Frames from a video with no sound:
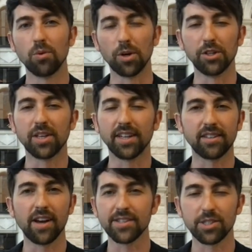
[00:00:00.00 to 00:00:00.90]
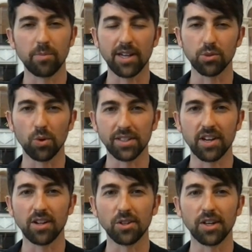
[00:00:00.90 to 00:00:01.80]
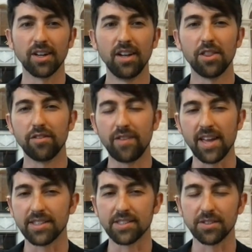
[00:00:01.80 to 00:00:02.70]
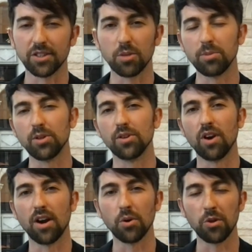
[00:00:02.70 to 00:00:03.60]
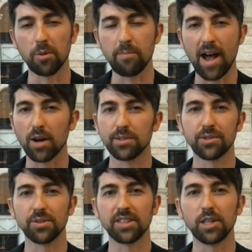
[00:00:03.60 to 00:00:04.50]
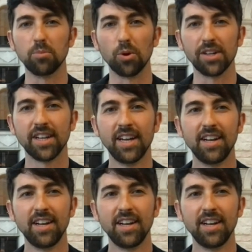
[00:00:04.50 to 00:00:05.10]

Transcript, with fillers: where you can customize what color the fans in the computer are or the mouse or the keyboard.